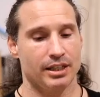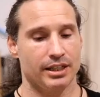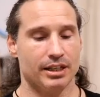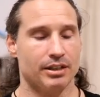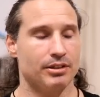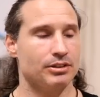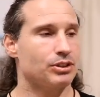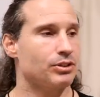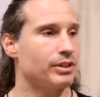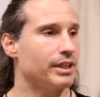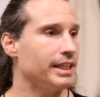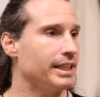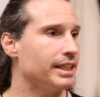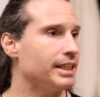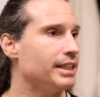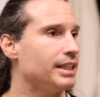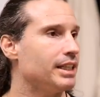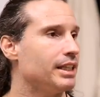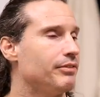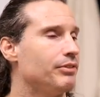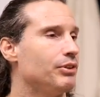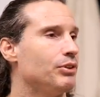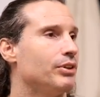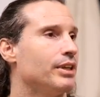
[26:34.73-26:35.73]
yeah, training
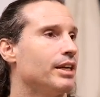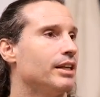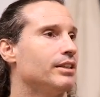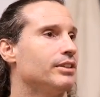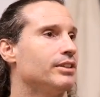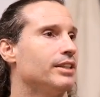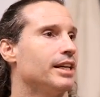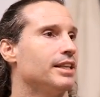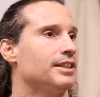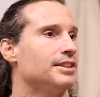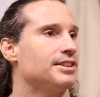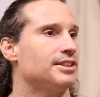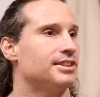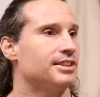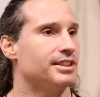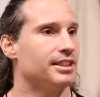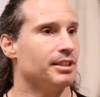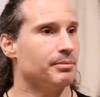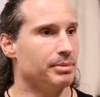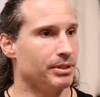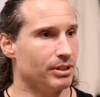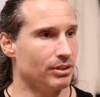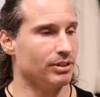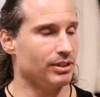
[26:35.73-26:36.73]
can give you that that
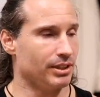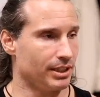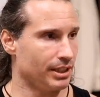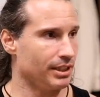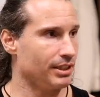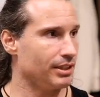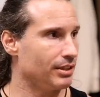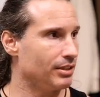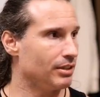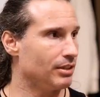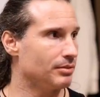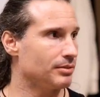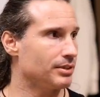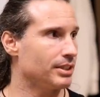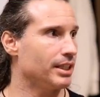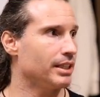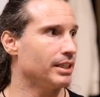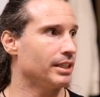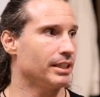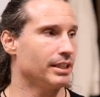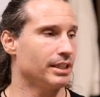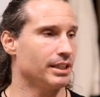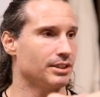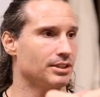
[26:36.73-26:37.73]
stability. You know what I'm
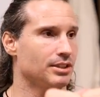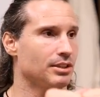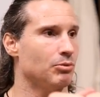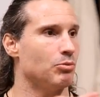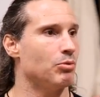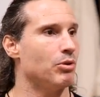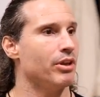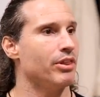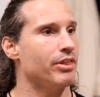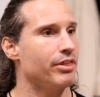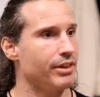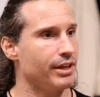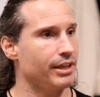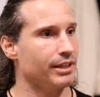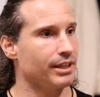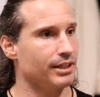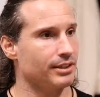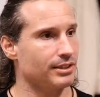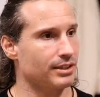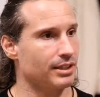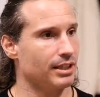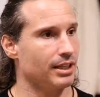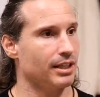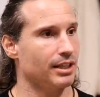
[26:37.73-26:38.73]
saying? Like yeah. that's the one thing
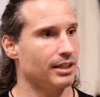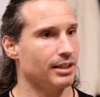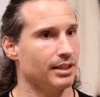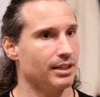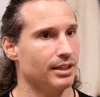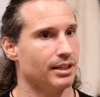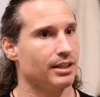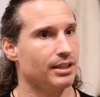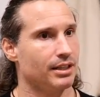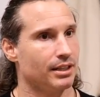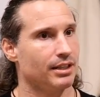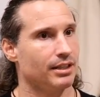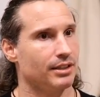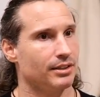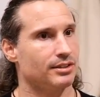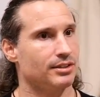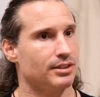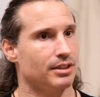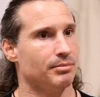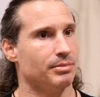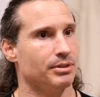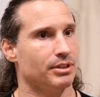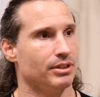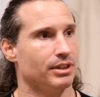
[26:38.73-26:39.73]
that's kind of the
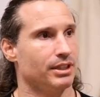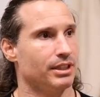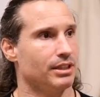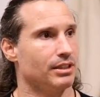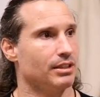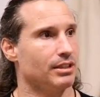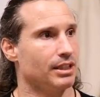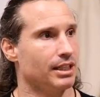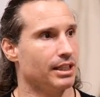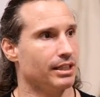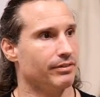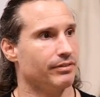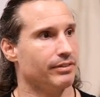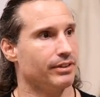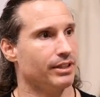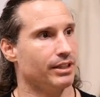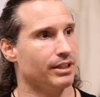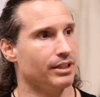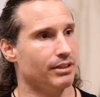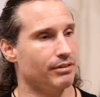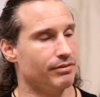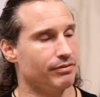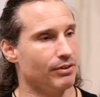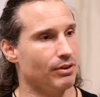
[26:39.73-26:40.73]
stability in your life,
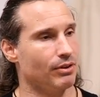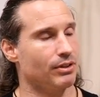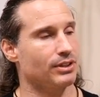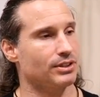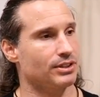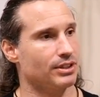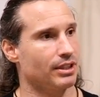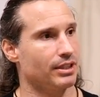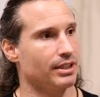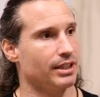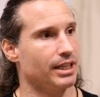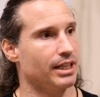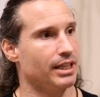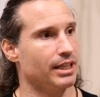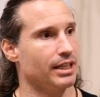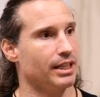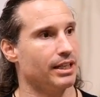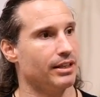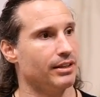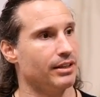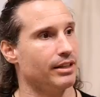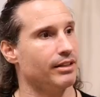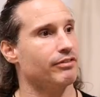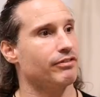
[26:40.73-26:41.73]
and that you focus on that,
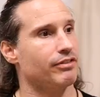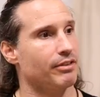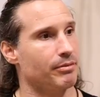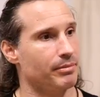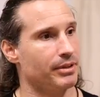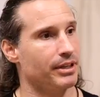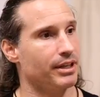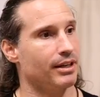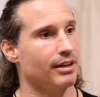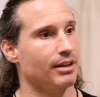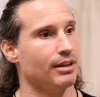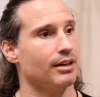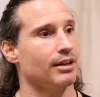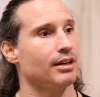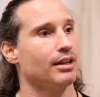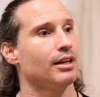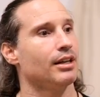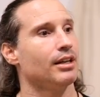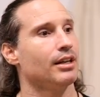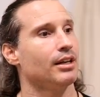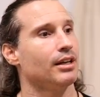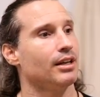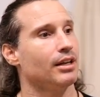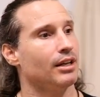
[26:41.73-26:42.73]
and then from there
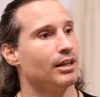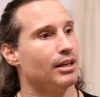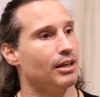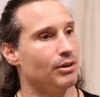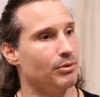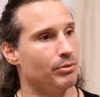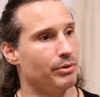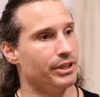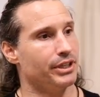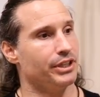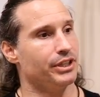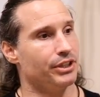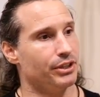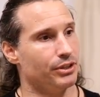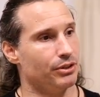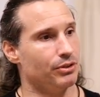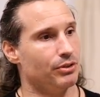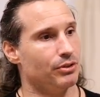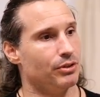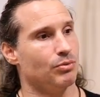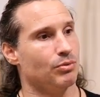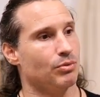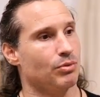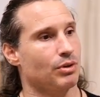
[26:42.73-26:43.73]
when
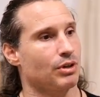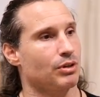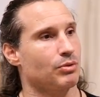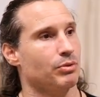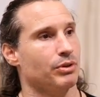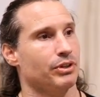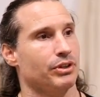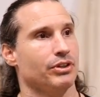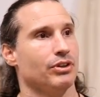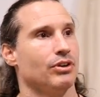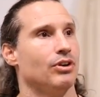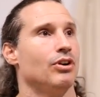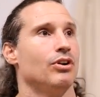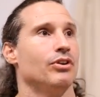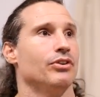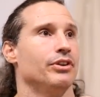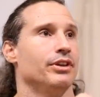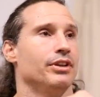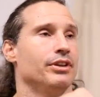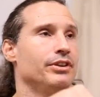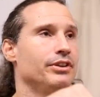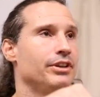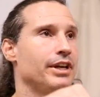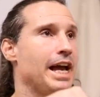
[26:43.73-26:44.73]
you work with all
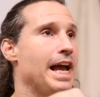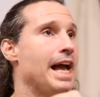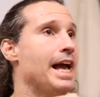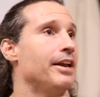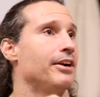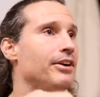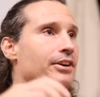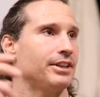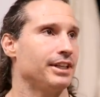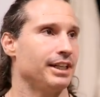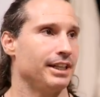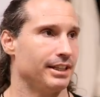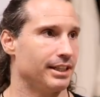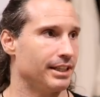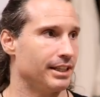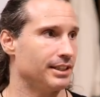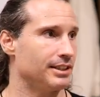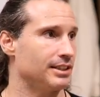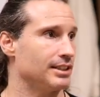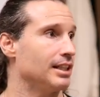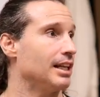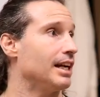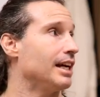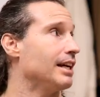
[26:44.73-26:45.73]
the, the anarchy that is